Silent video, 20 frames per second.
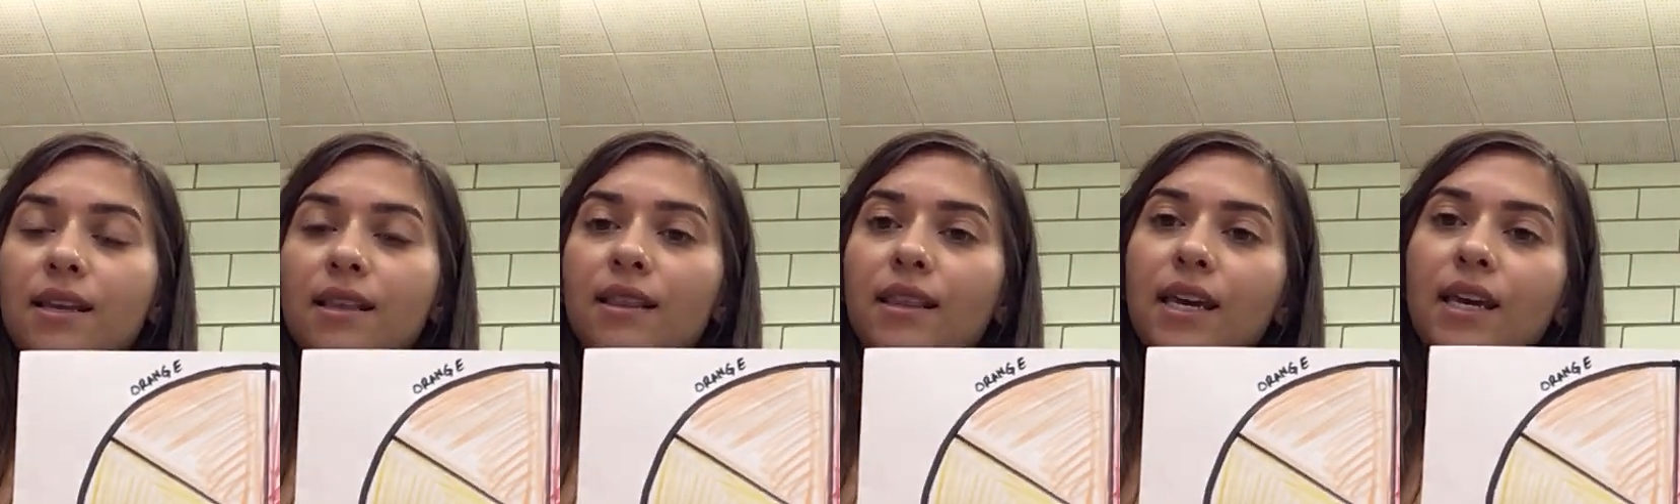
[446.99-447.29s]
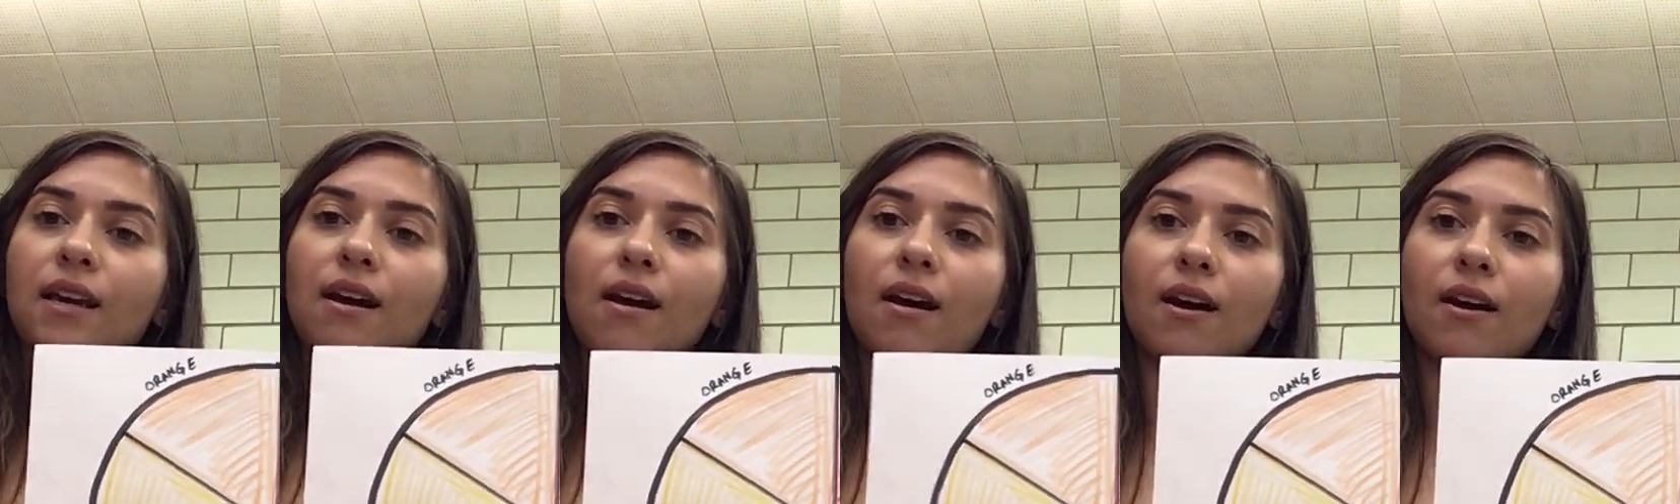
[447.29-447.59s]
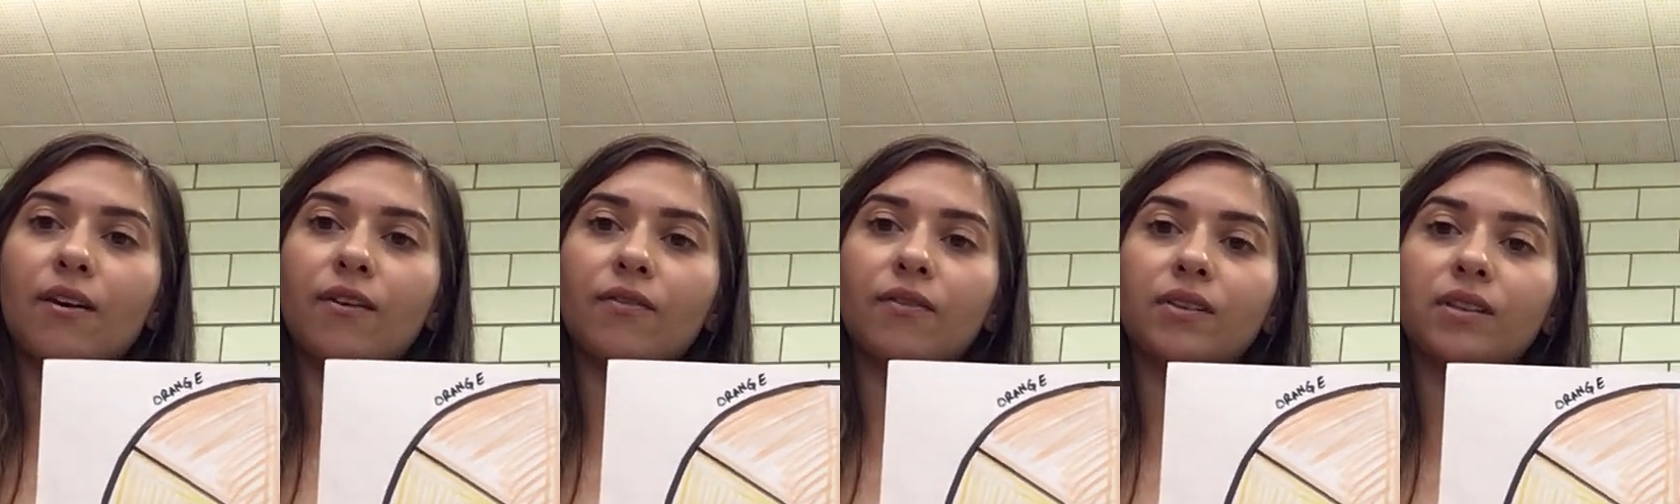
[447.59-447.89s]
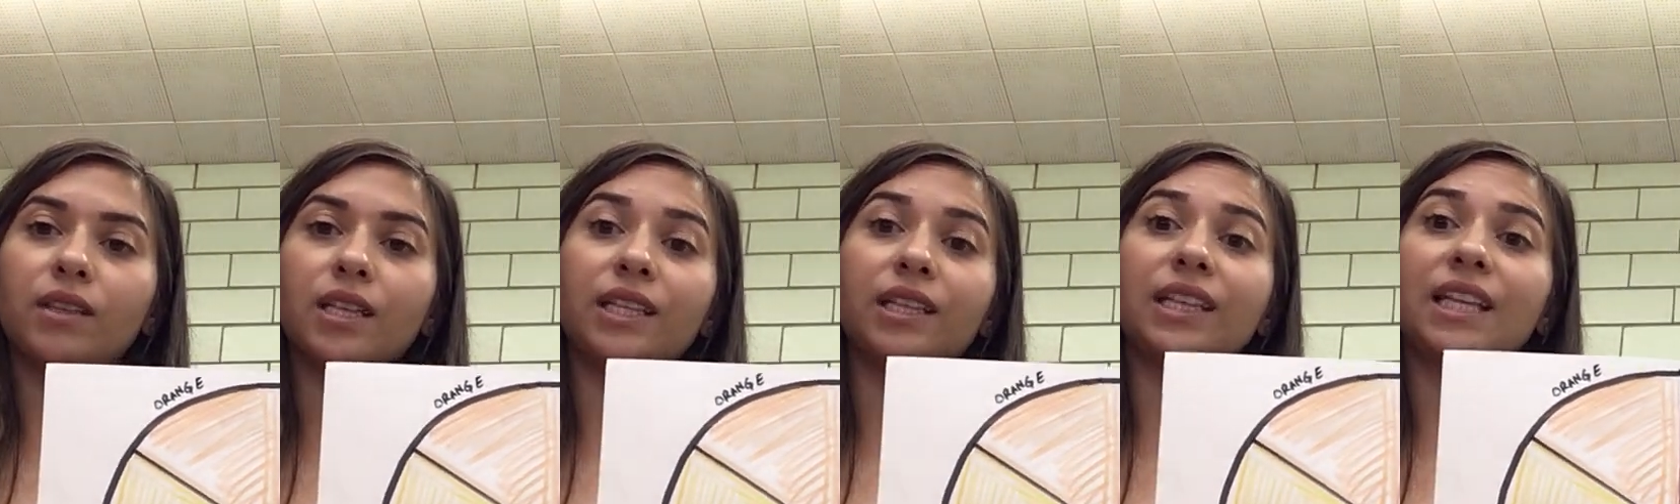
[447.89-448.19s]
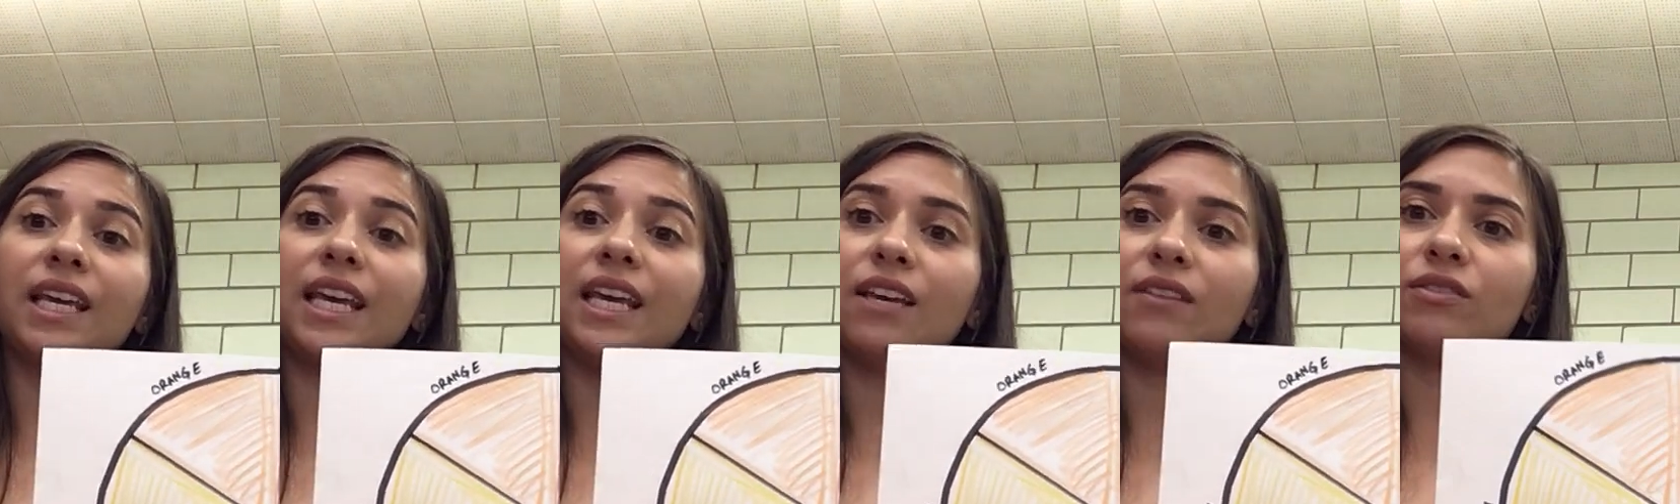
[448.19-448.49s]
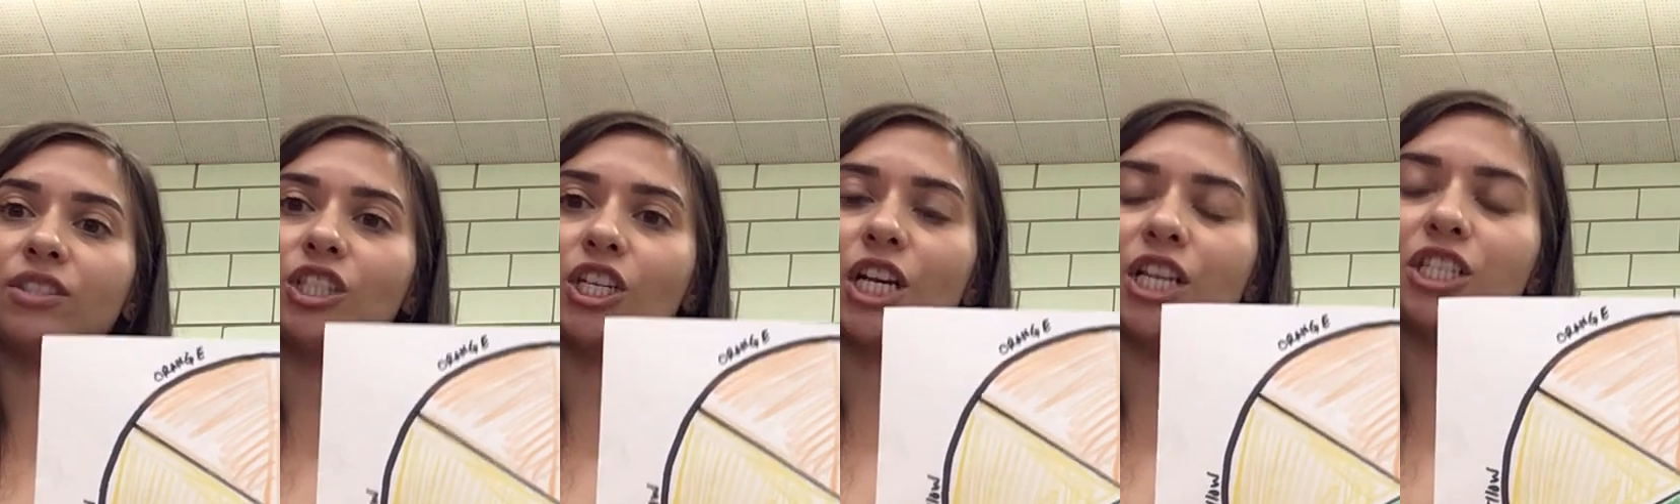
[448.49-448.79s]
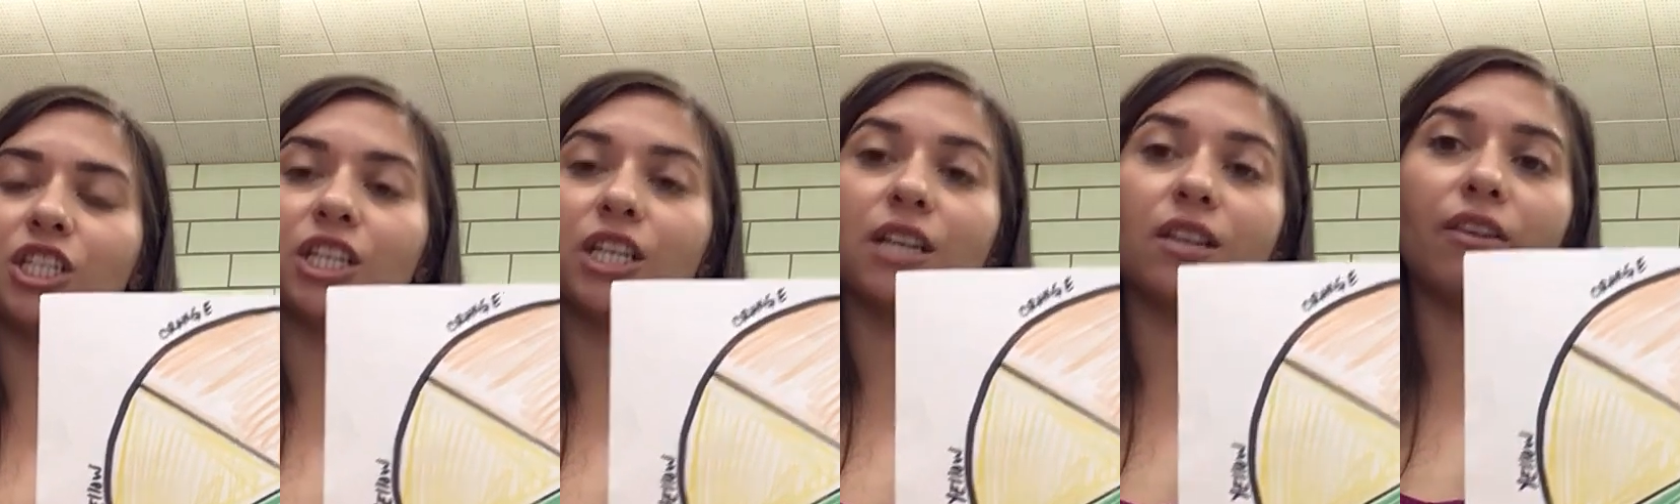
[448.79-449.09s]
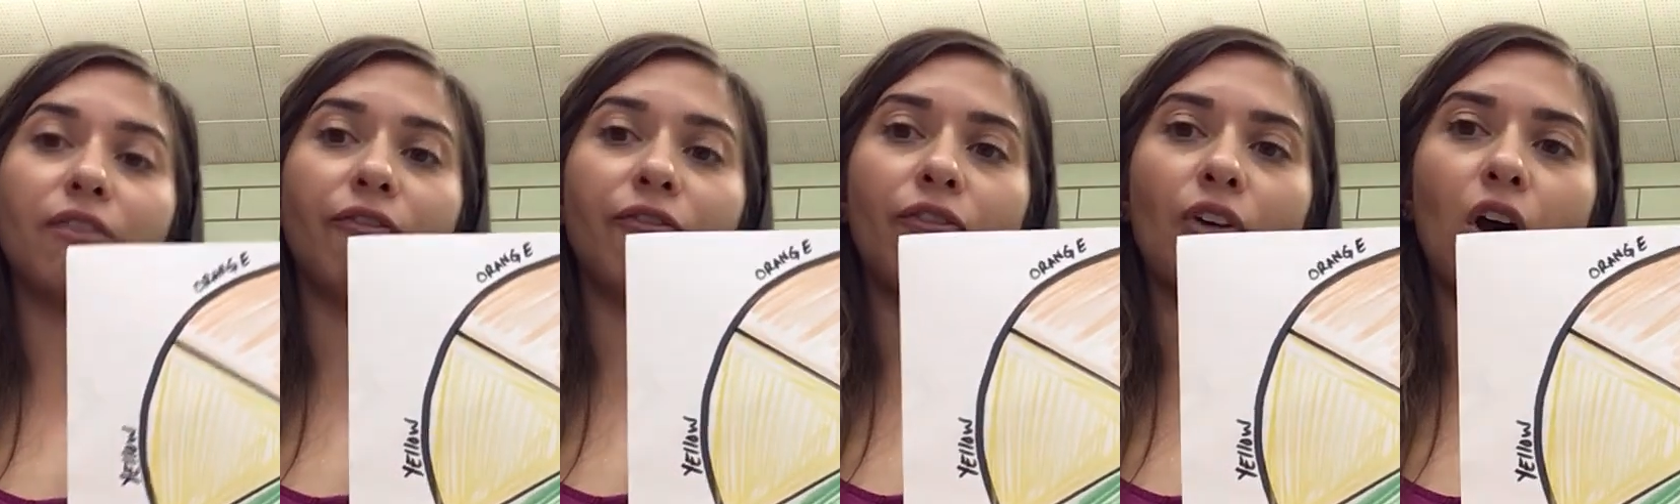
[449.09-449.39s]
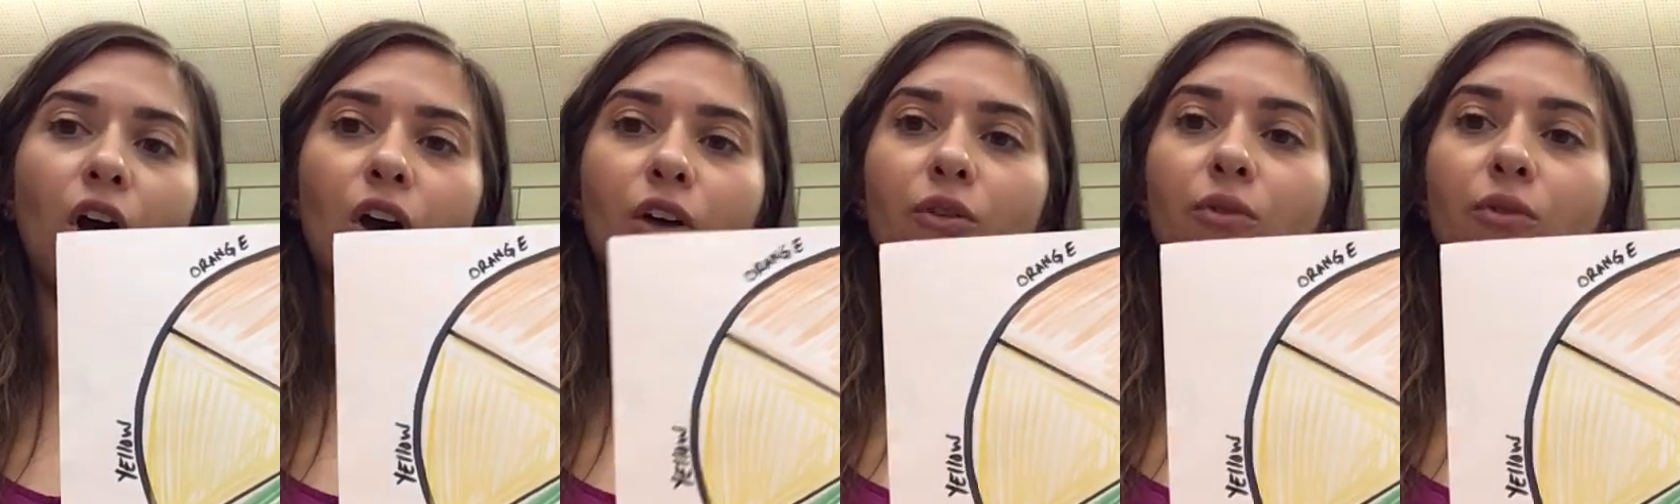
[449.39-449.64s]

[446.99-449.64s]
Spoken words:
Think of the leaves changing in the fall.